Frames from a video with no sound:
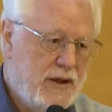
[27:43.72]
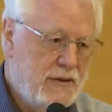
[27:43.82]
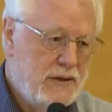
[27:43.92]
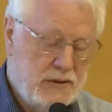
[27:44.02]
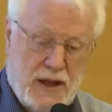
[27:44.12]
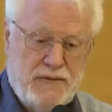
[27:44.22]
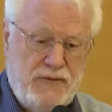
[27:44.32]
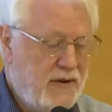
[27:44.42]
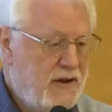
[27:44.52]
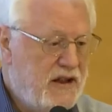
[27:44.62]

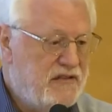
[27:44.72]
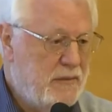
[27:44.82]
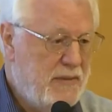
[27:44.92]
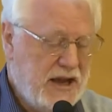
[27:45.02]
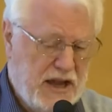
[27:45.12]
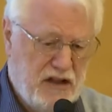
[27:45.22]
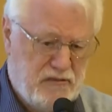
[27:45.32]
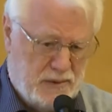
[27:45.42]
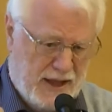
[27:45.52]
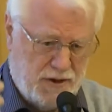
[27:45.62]
love is a
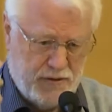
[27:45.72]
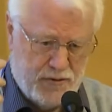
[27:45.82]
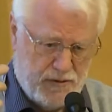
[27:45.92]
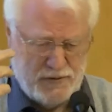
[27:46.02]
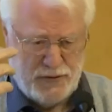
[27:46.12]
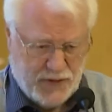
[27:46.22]
many-splendored